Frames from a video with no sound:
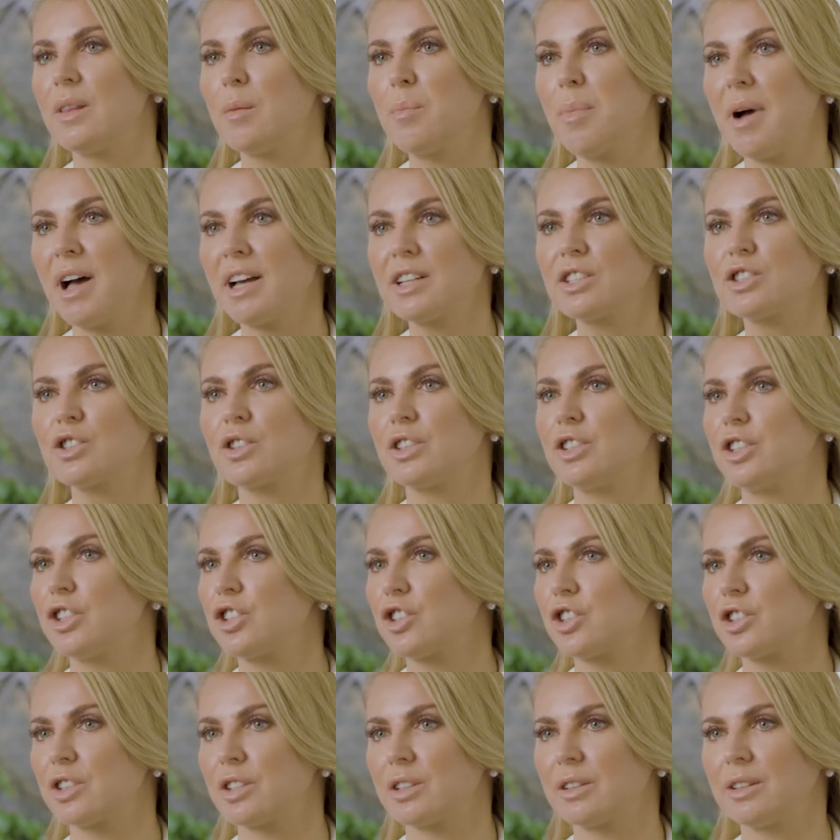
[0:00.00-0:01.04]
the past,
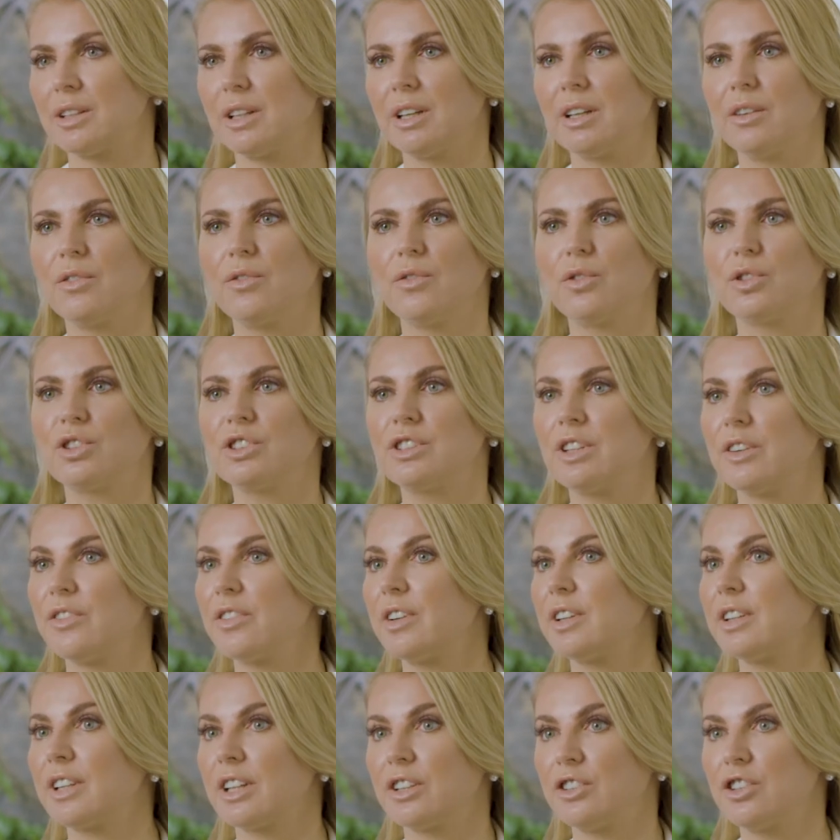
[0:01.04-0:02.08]
traditionally, for
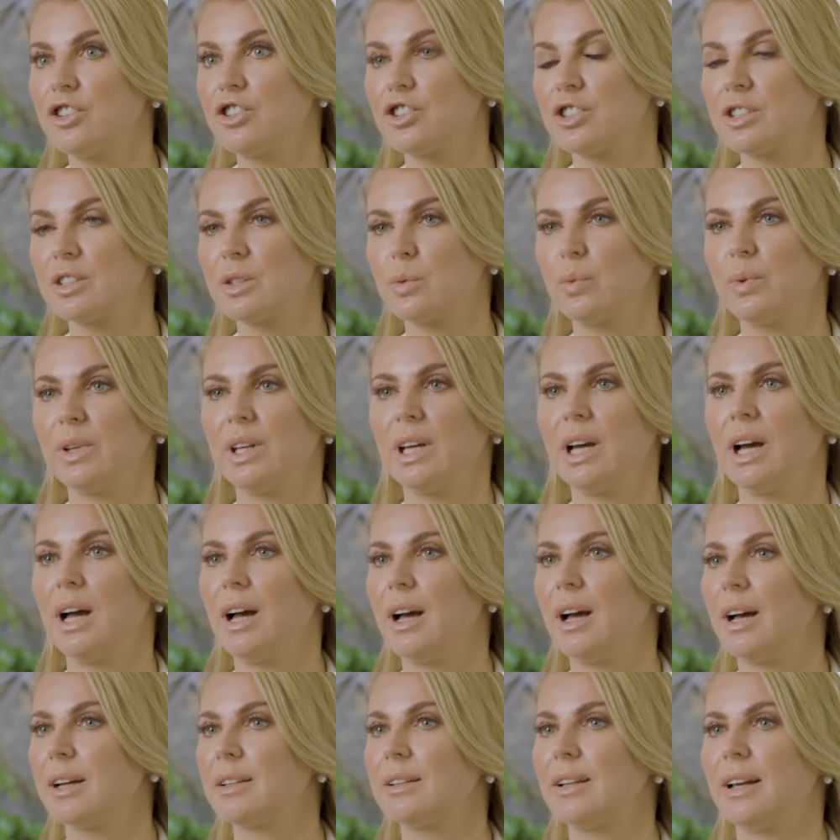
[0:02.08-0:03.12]
different conditions, we had